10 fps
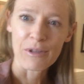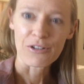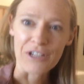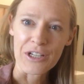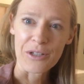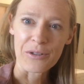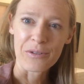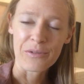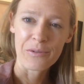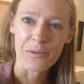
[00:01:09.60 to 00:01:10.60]
and greet you
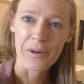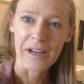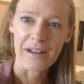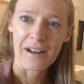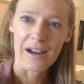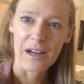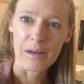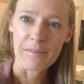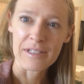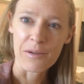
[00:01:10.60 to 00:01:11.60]
when
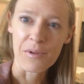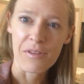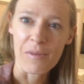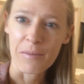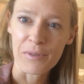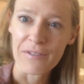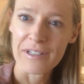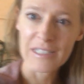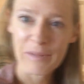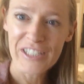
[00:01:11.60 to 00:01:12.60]
I'm done with my
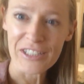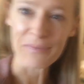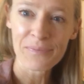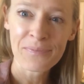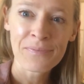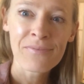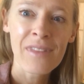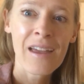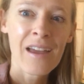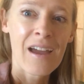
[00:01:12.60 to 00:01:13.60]
previous patient.
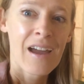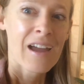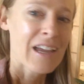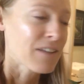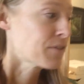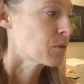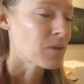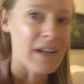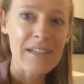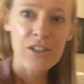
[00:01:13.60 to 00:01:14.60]
If
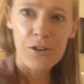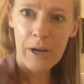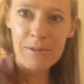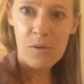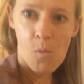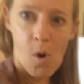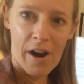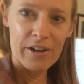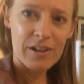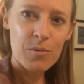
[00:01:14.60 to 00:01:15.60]
you'd like to grab some
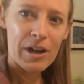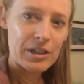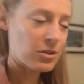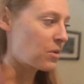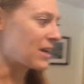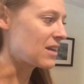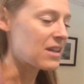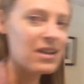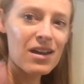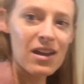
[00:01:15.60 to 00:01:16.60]
water while you're
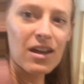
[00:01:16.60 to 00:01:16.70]
waiting,